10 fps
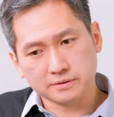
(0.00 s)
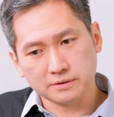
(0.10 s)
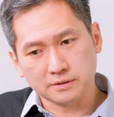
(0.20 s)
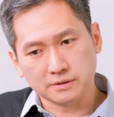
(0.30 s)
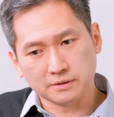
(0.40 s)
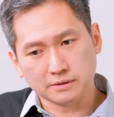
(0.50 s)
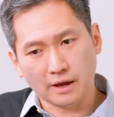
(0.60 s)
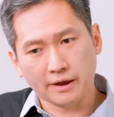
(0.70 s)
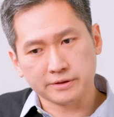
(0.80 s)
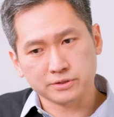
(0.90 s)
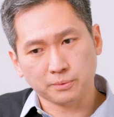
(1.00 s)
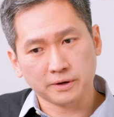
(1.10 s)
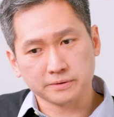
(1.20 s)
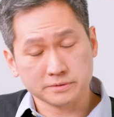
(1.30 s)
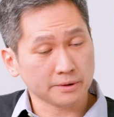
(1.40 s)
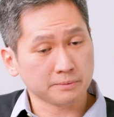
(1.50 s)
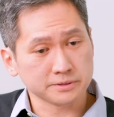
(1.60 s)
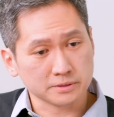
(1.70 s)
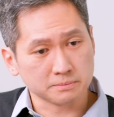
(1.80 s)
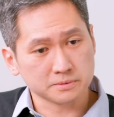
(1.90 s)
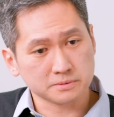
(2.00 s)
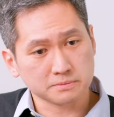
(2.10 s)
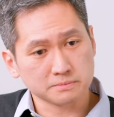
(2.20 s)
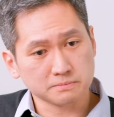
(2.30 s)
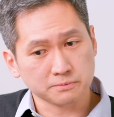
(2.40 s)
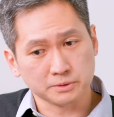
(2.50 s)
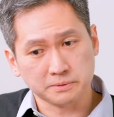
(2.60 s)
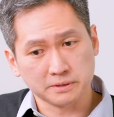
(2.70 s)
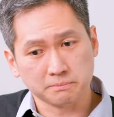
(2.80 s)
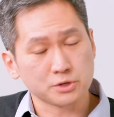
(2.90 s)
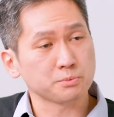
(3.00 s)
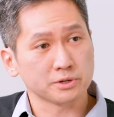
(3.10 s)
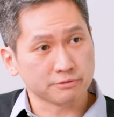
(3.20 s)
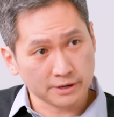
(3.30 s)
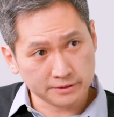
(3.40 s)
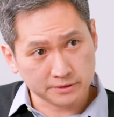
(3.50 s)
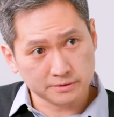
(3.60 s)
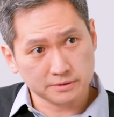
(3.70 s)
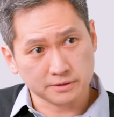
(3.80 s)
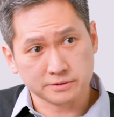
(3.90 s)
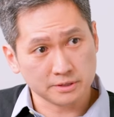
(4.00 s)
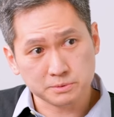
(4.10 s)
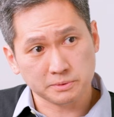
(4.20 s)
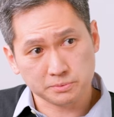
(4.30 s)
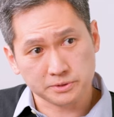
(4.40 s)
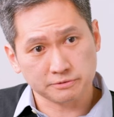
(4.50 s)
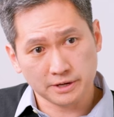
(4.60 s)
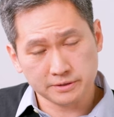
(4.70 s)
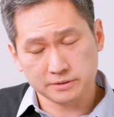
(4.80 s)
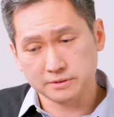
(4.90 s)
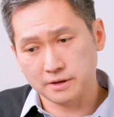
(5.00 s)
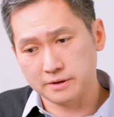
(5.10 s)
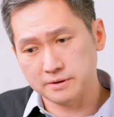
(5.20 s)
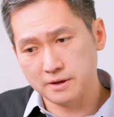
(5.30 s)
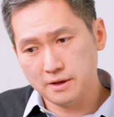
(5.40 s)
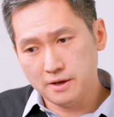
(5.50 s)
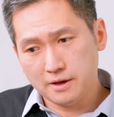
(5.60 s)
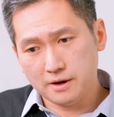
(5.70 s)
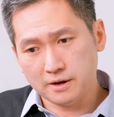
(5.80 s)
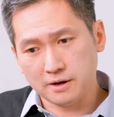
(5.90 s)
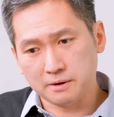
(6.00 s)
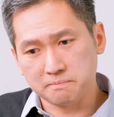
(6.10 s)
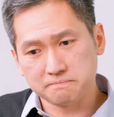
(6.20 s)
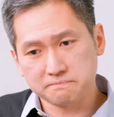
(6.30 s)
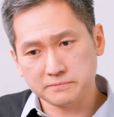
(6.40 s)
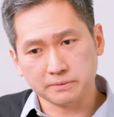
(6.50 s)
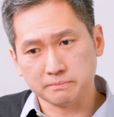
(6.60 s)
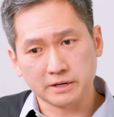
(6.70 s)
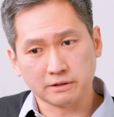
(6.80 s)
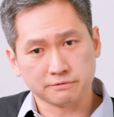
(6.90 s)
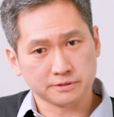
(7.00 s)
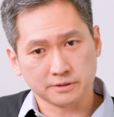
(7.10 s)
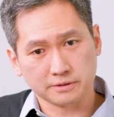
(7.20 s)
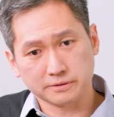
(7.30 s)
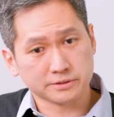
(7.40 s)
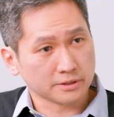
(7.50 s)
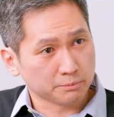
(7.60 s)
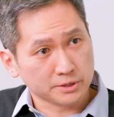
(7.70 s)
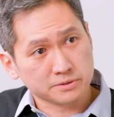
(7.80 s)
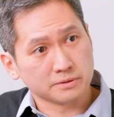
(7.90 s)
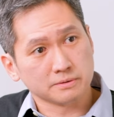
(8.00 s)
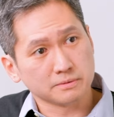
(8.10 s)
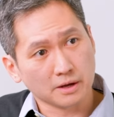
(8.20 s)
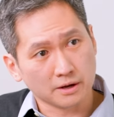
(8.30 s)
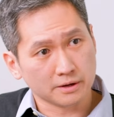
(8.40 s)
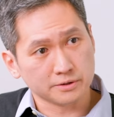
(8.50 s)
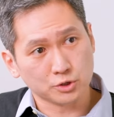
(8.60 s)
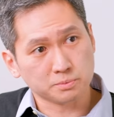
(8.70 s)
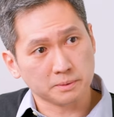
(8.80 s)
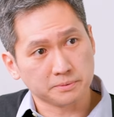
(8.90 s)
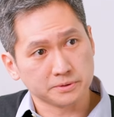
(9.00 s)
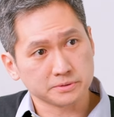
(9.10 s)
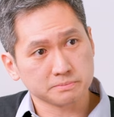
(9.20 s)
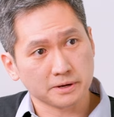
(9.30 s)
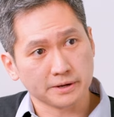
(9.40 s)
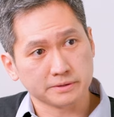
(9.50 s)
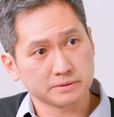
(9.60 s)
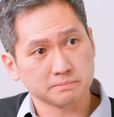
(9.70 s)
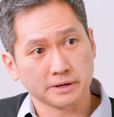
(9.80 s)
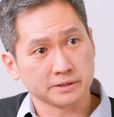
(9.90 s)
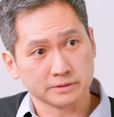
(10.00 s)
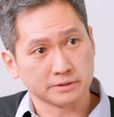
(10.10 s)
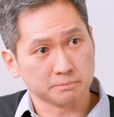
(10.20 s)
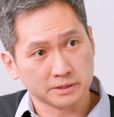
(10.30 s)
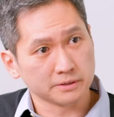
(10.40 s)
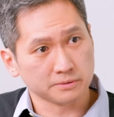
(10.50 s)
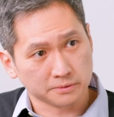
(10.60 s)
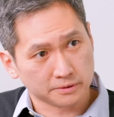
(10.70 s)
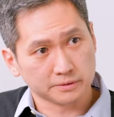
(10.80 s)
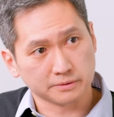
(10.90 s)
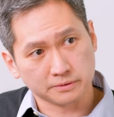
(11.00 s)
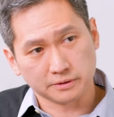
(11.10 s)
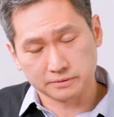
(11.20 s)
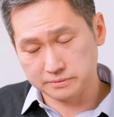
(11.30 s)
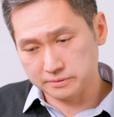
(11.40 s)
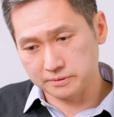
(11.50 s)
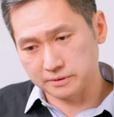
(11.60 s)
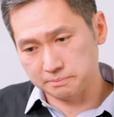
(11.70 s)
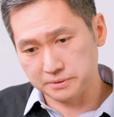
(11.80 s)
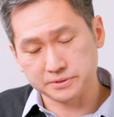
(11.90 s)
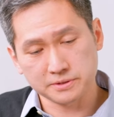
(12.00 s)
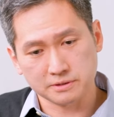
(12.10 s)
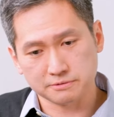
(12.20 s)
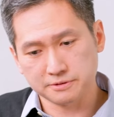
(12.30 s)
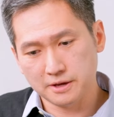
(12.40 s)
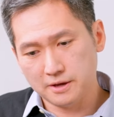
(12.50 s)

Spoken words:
Taiwan would be much more divided. It seems much more divided than many of the, let's say, Western newspapers might either admit or perceive.